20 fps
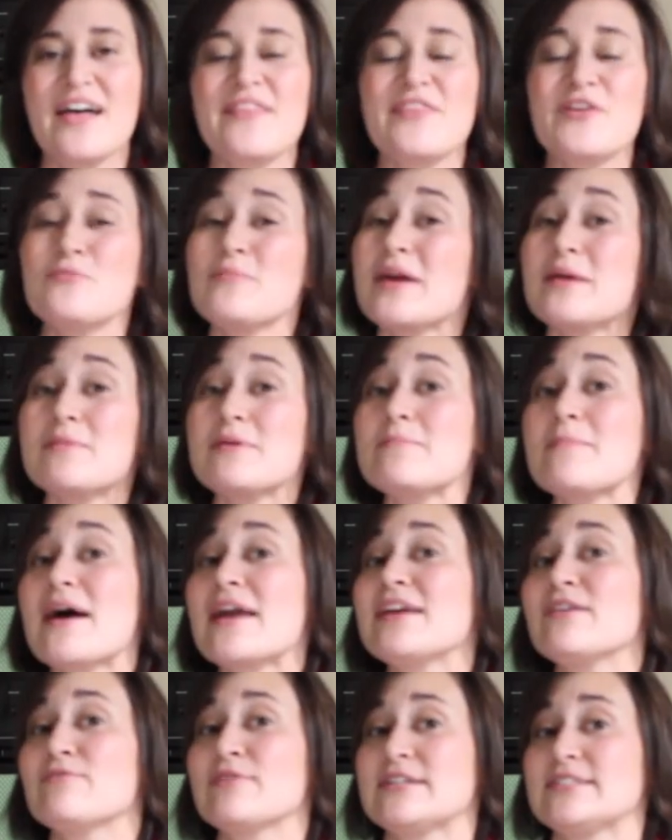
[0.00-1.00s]
There may be
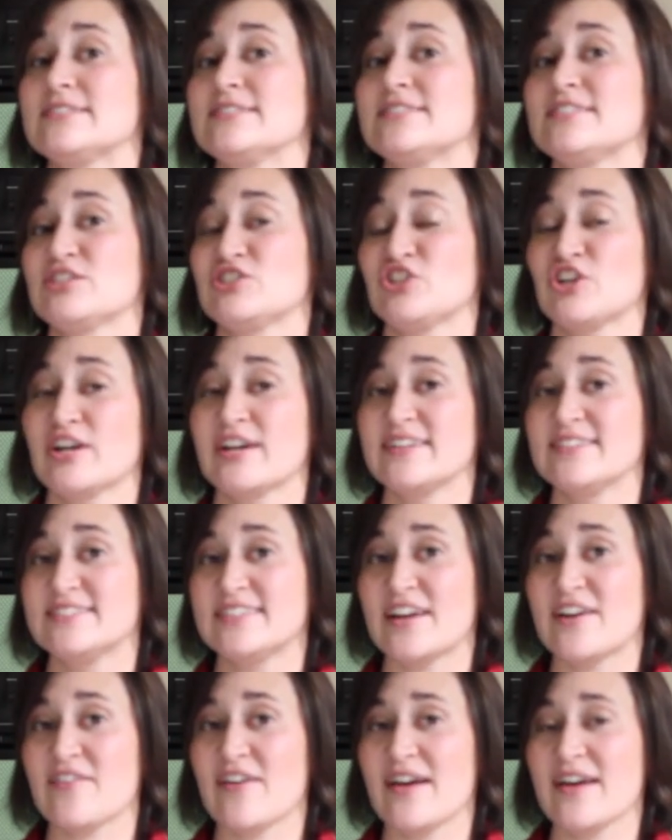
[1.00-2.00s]
many reasons that you're
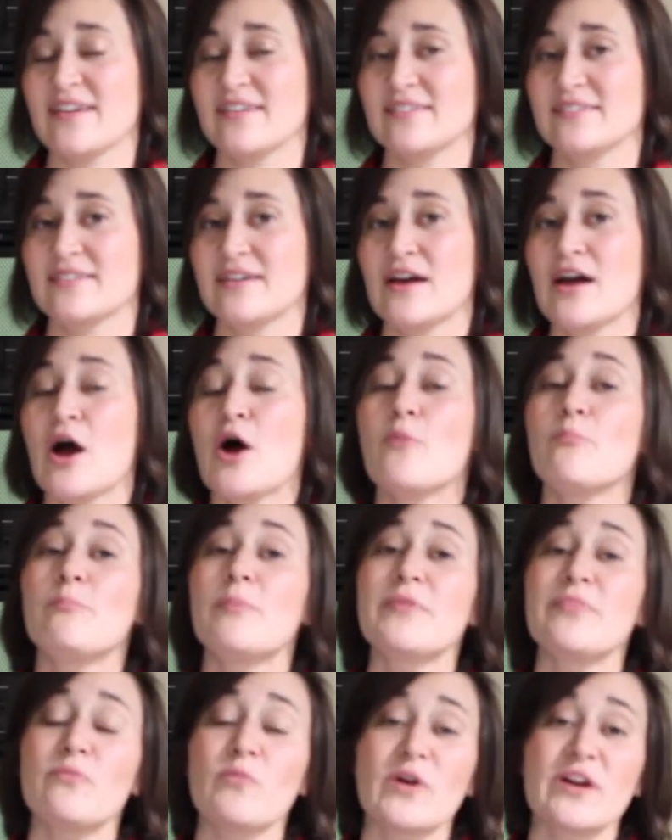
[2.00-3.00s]
considering,
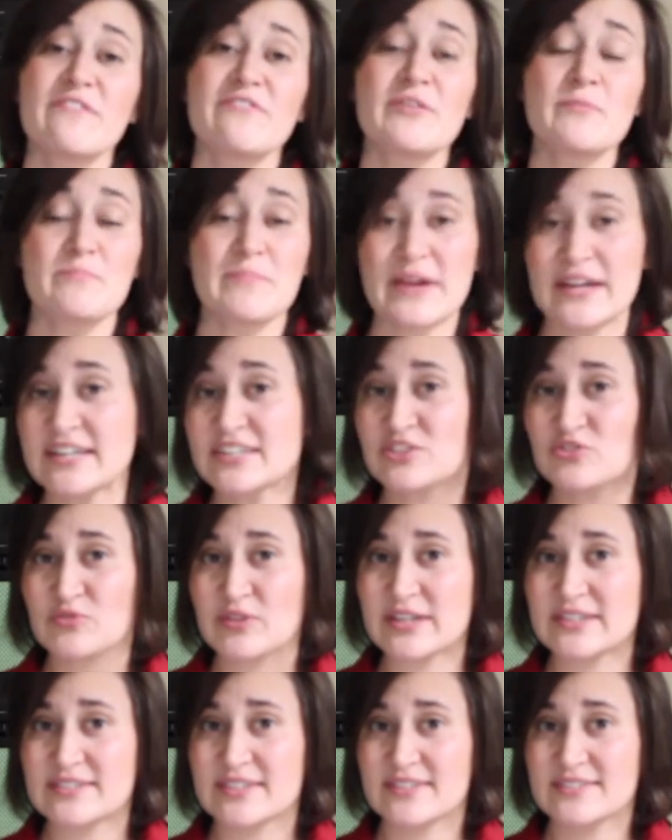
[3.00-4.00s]
but one of the biggest
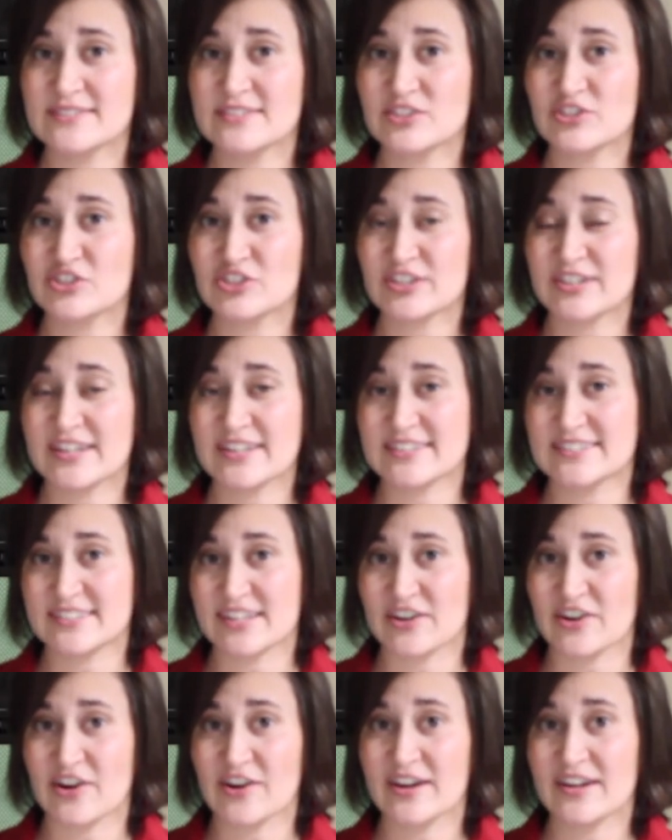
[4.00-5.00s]
reasons you should
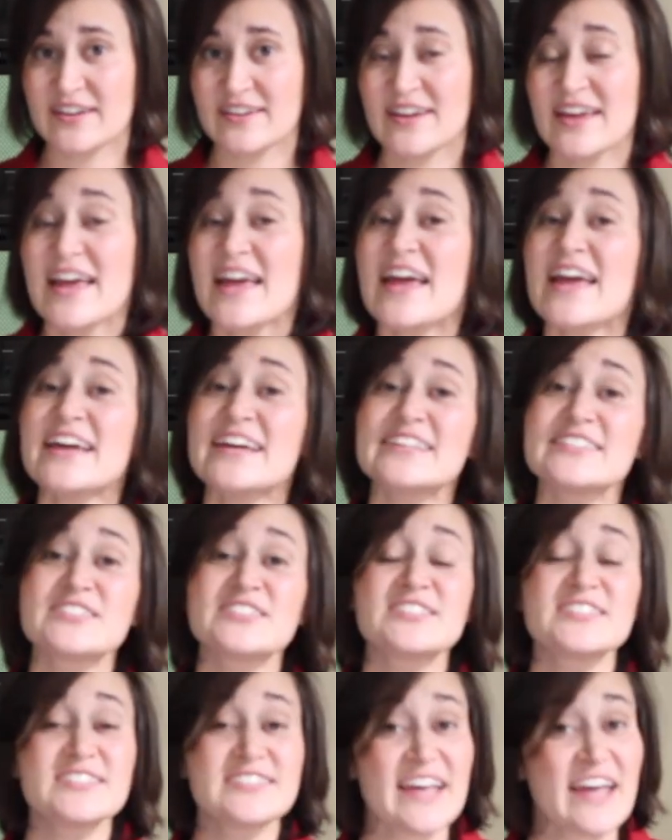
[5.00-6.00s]
consider it is
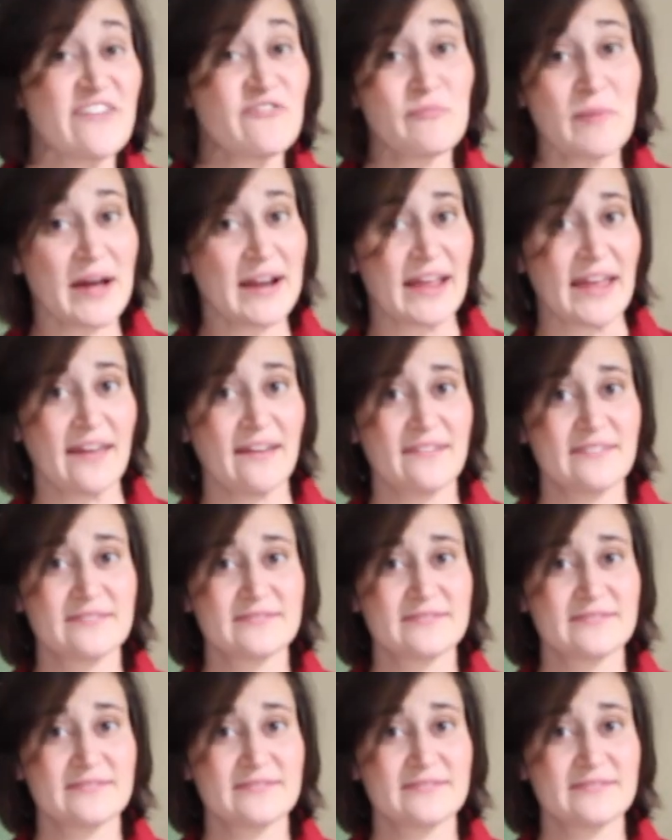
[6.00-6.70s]
to save money.